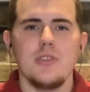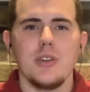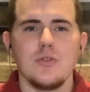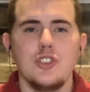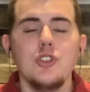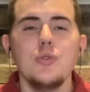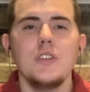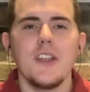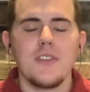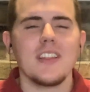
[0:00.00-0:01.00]
do
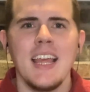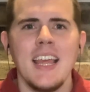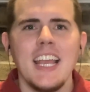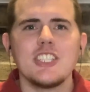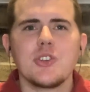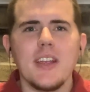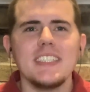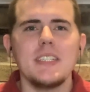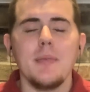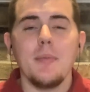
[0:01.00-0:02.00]
different things. It's
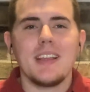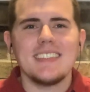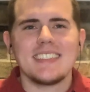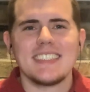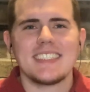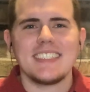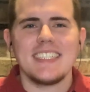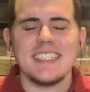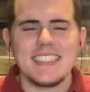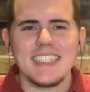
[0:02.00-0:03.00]
crazy to me because the
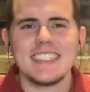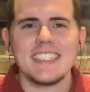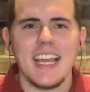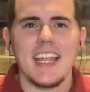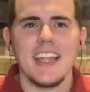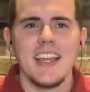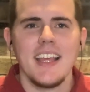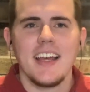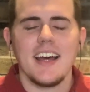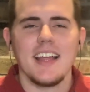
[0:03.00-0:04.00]
statistics say
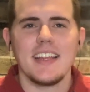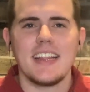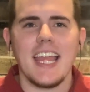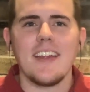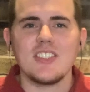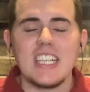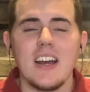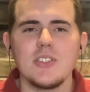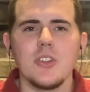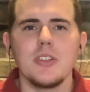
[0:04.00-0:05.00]
that the average
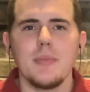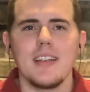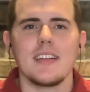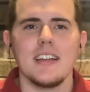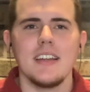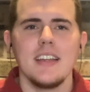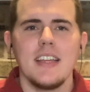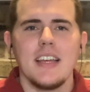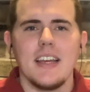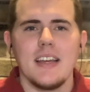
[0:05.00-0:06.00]
household in America
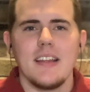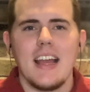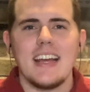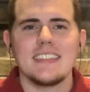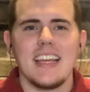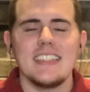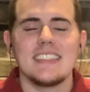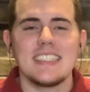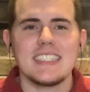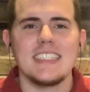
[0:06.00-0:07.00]
has a
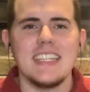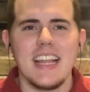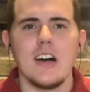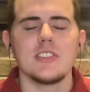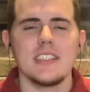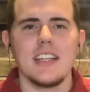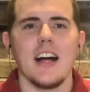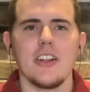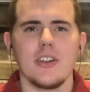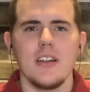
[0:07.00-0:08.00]

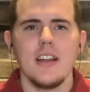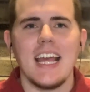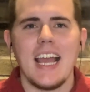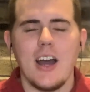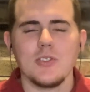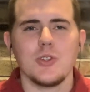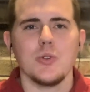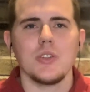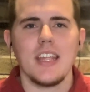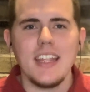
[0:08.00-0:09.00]
$60,000
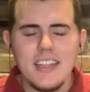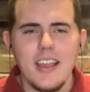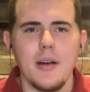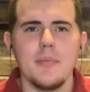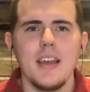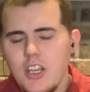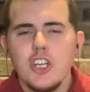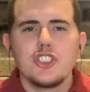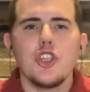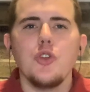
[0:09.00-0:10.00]
household income.
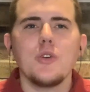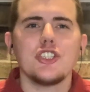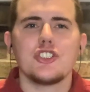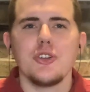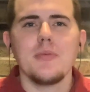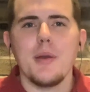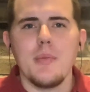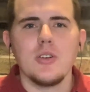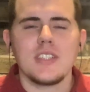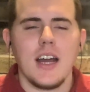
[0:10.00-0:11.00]
So you would assume that
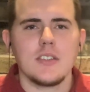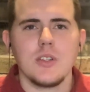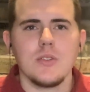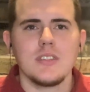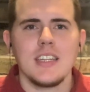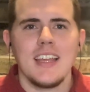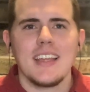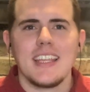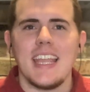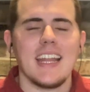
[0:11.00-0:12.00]
most households
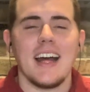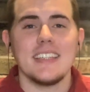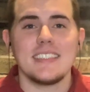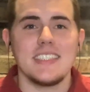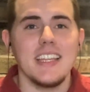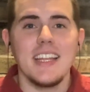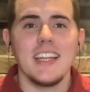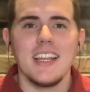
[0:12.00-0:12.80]
cannot send,